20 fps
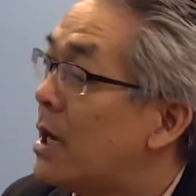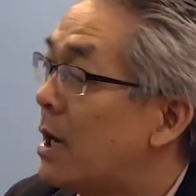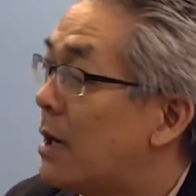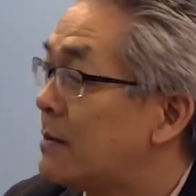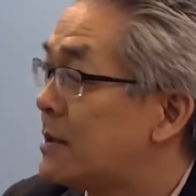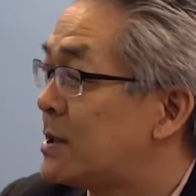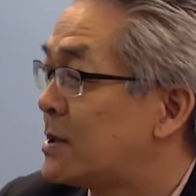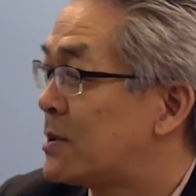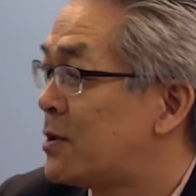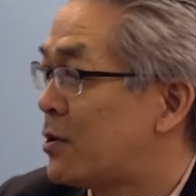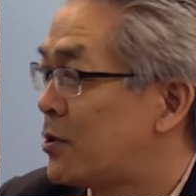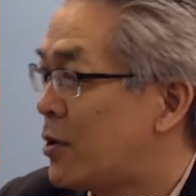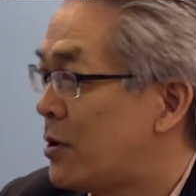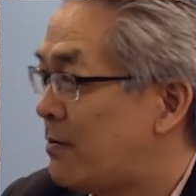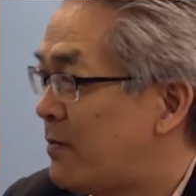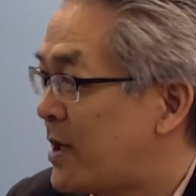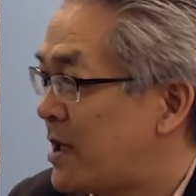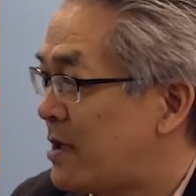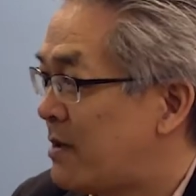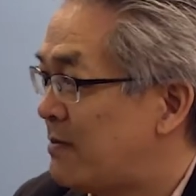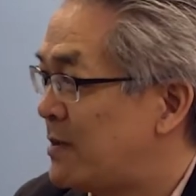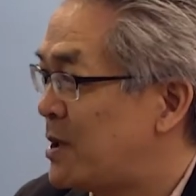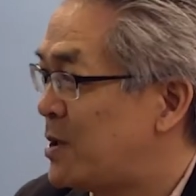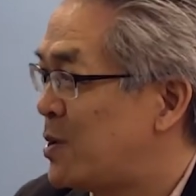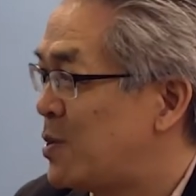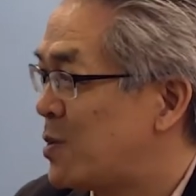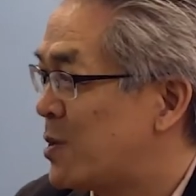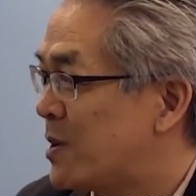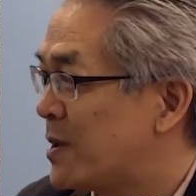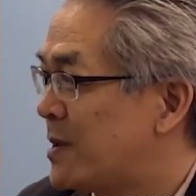I'm just going to go pick up a
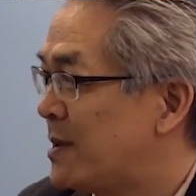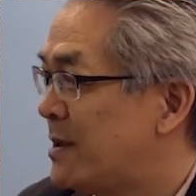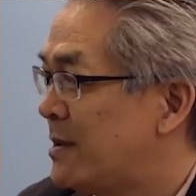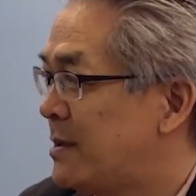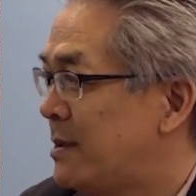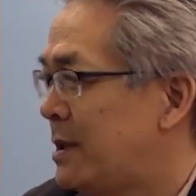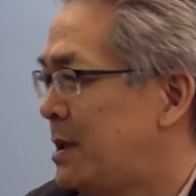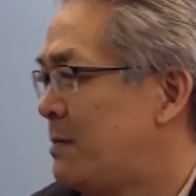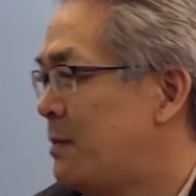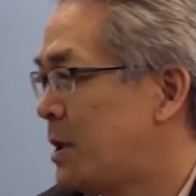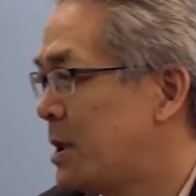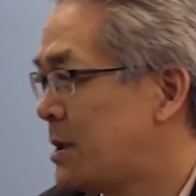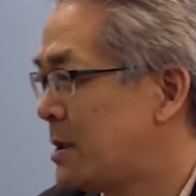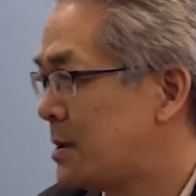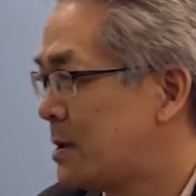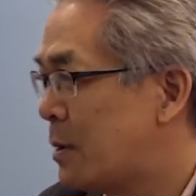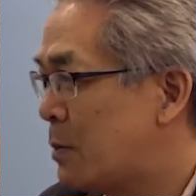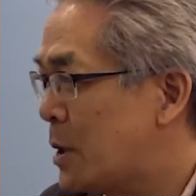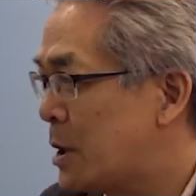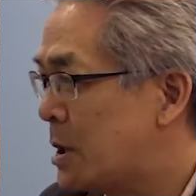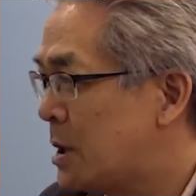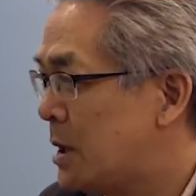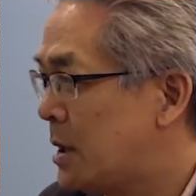tourist. It's much so much